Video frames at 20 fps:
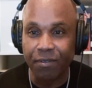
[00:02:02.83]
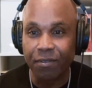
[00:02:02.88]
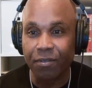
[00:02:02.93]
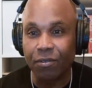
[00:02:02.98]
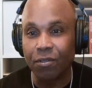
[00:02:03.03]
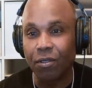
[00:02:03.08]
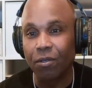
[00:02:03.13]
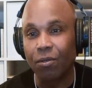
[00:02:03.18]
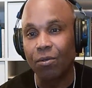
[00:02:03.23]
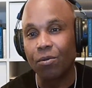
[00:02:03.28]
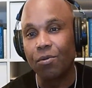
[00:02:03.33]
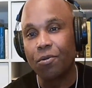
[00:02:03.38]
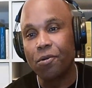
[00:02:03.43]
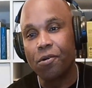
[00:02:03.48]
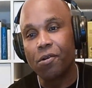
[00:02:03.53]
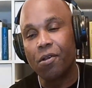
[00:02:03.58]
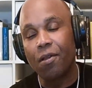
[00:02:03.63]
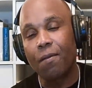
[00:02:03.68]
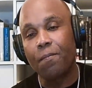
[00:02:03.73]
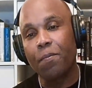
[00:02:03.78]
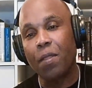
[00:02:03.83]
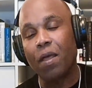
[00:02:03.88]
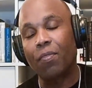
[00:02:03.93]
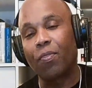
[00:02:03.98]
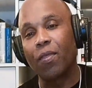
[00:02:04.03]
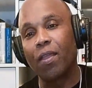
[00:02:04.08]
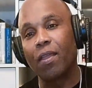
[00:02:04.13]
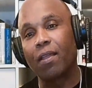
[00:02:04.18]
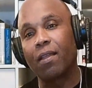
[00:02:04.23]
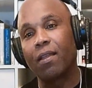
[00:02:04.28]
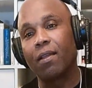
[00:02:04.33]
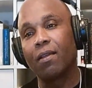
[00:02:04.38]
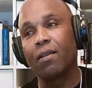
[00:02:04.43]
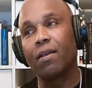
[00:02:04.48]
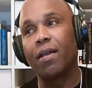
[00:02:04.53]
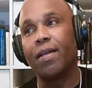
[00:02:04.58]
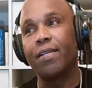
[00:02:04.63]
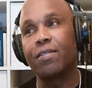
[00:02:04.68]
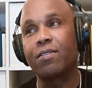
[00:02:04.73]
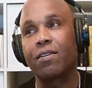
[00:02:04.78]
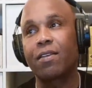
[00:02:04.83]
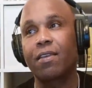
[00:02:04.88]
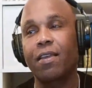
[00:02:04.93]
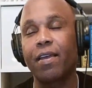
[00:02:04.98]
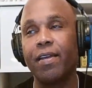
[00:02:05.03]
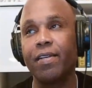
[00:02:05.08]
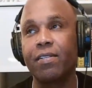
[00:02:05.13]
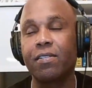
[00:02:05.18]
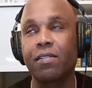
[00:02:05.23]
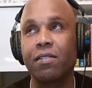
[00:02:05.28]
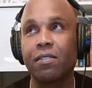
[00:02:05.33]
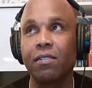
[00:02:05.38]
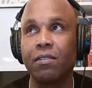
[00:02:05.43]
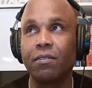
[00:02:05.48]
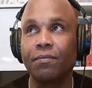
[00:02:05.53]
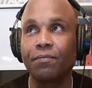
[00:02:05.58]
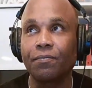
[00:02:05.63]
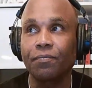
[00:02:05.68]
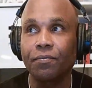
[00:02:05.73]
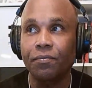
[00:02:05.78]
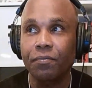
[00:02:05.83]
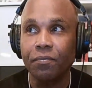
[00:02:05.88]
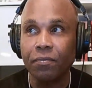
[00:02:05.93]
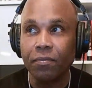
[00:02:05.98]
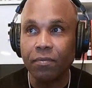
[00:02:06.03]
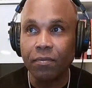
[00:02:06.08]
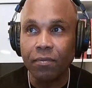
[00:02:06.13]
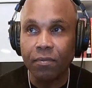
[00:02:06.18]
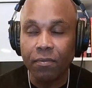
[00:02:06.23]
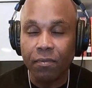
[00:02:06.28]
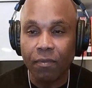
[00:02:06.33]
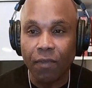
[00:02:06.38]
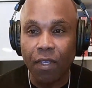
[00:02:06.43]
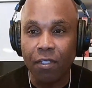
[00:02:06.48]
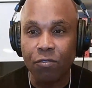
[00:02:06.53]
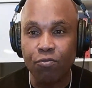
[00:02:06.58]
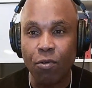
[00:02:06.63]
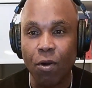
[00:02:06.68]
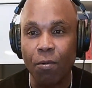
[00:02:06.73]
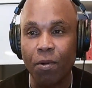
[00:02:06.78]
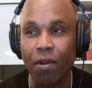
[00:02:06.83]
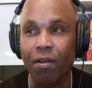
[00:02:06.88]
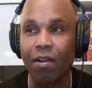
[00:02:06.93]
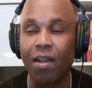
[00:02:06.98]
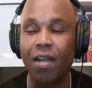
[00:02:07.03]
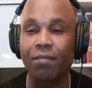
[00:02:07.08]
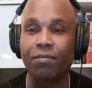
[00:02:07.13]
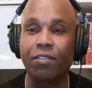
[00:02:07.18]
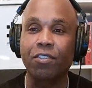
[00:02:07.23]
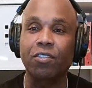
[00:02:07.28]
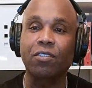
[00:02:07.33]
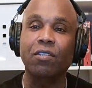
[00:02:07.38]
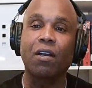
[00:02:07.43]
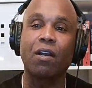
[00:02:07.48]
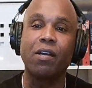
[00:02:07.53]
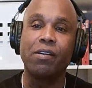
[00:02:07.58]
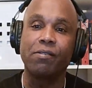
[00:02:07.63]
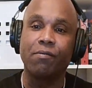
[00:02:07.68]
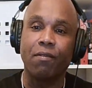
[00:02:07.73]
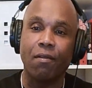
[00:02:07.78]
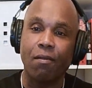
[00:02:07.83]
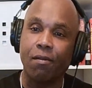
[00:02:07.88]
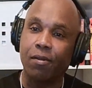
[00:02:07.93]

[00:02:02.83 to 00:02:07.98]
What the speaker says: So I think education is where we're going to have to start,